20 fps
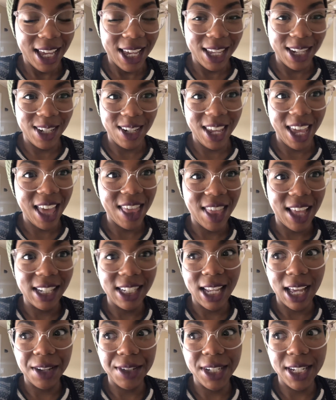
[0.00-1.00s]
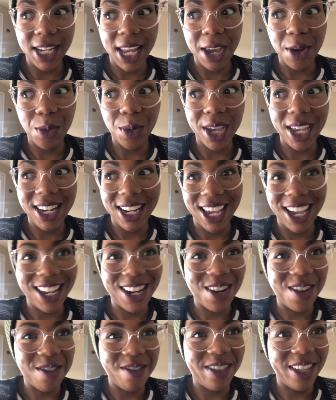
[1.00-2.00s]
So yeah, that's how today went, and
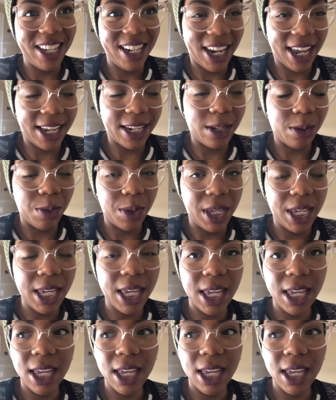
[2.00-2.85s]
hopefully next week,